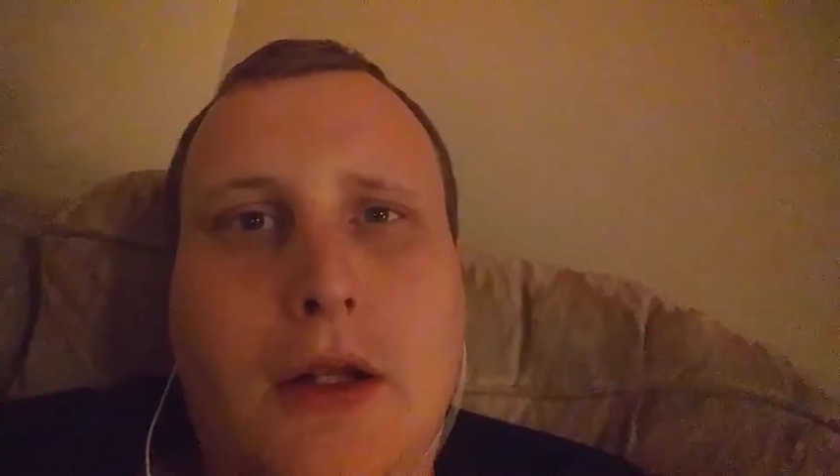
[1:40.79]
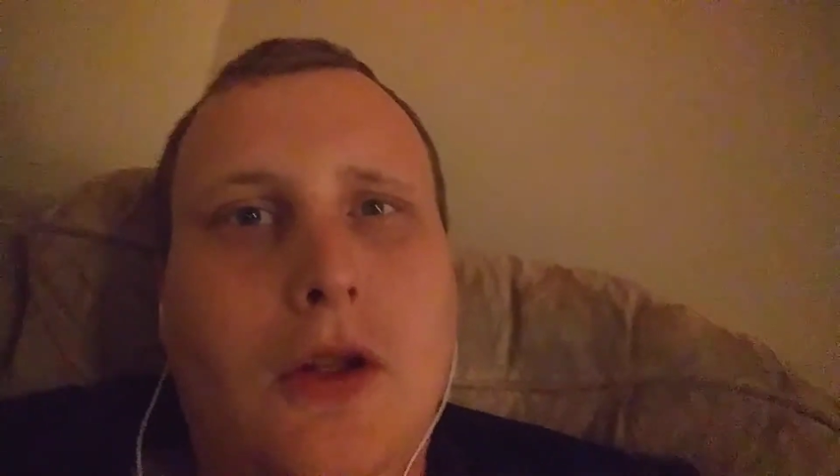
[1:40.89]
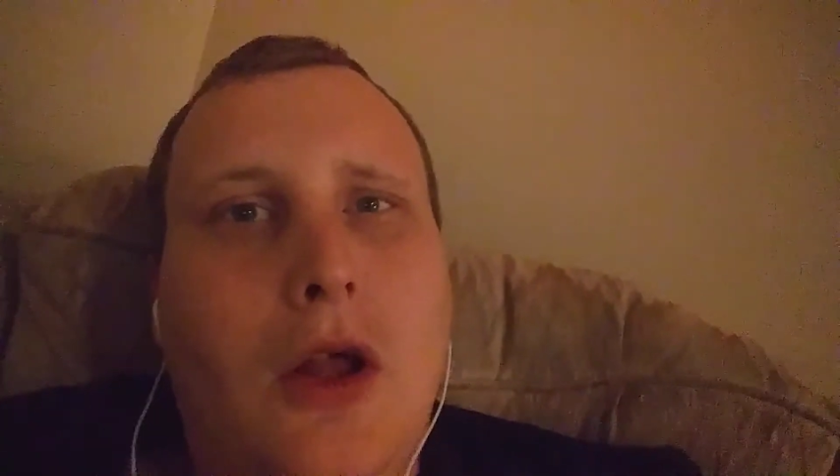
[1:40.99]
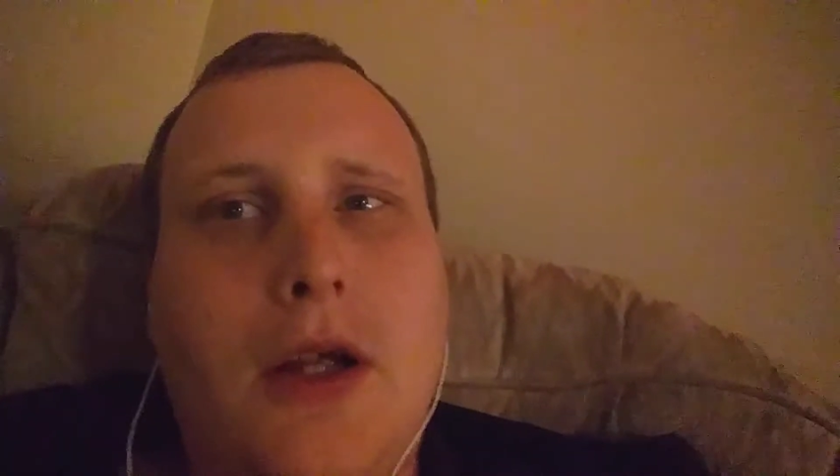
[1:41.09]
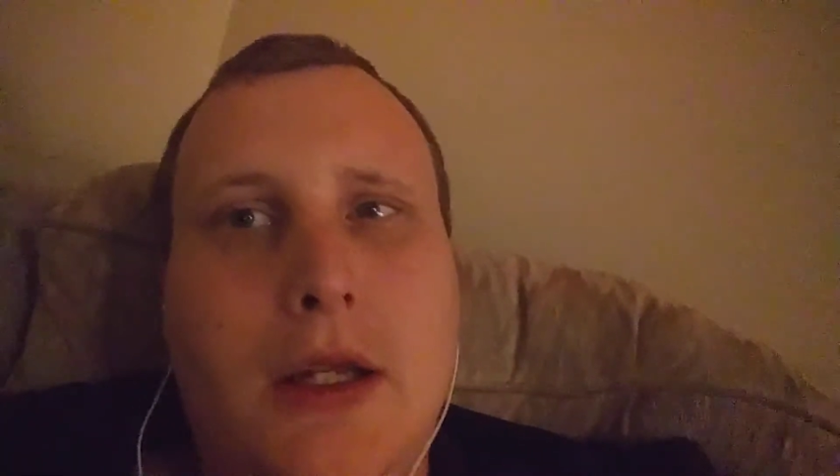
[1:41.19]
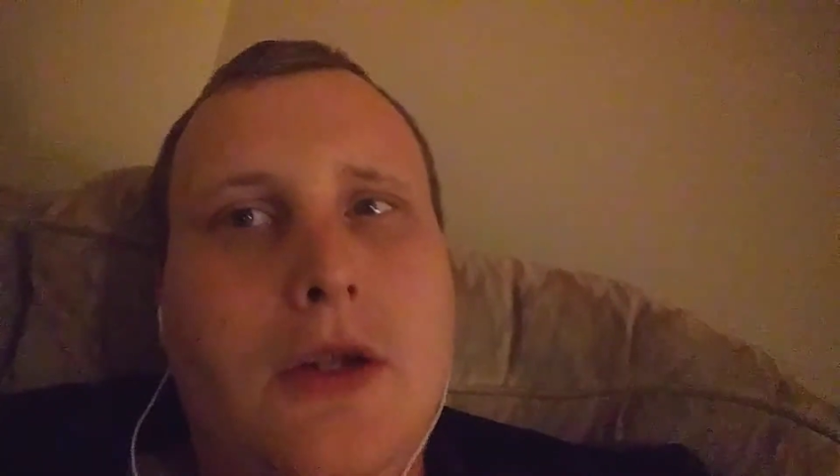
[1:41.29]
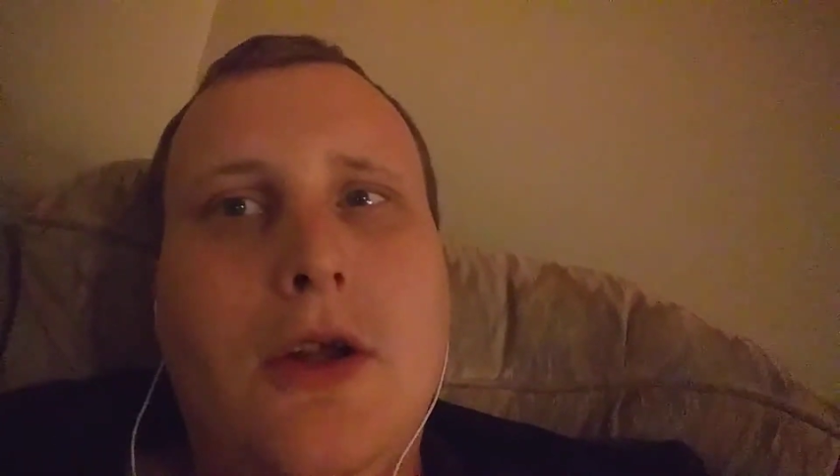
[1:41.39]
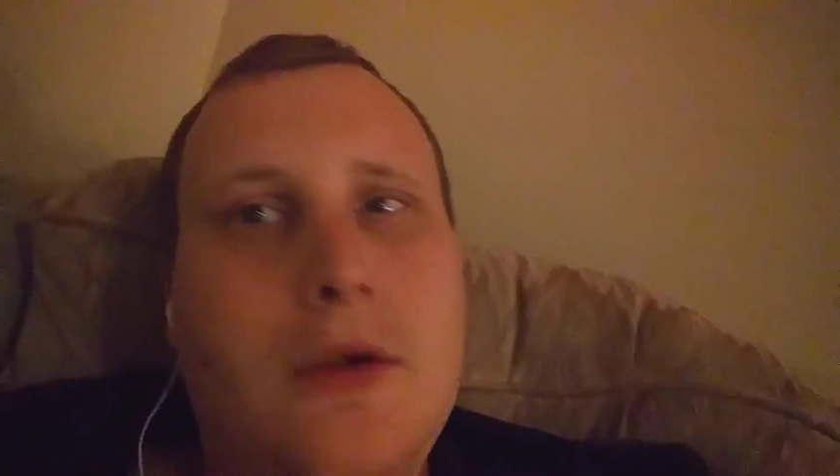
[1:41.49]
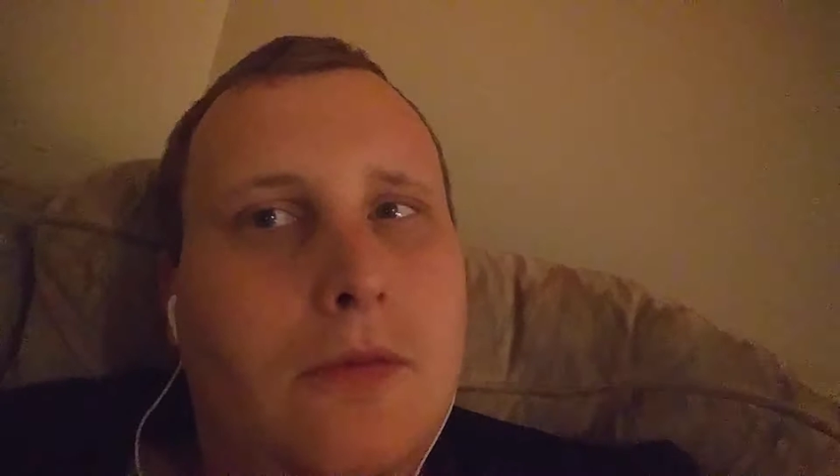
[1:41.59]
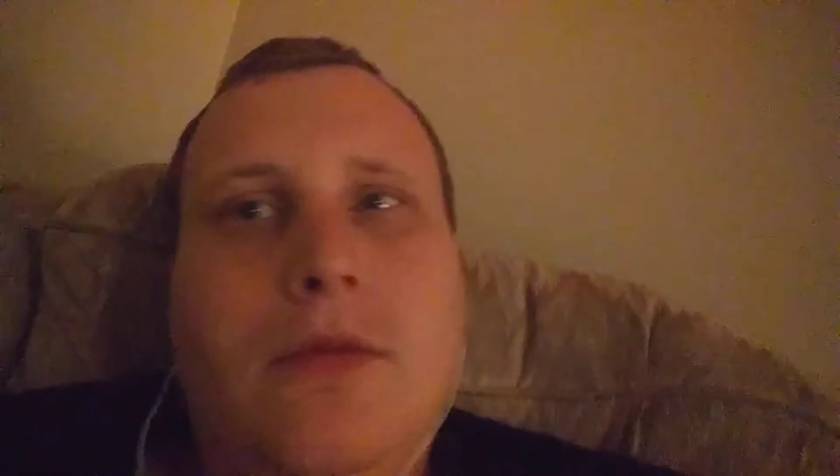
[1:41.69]
lucky,
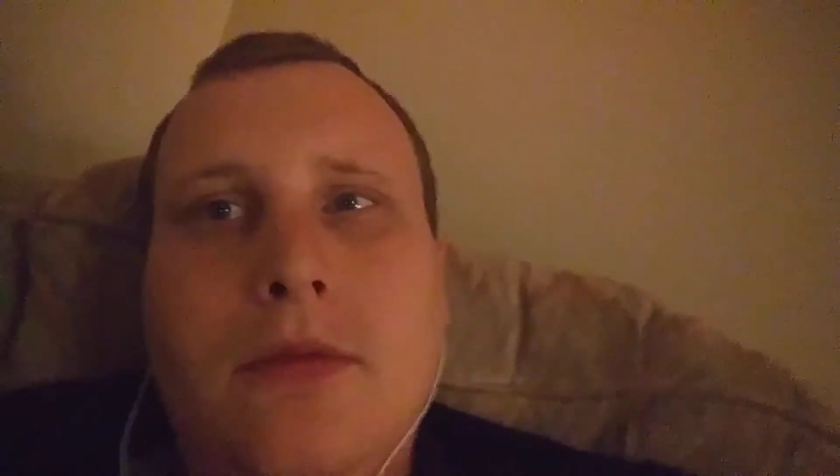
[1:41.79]
dude.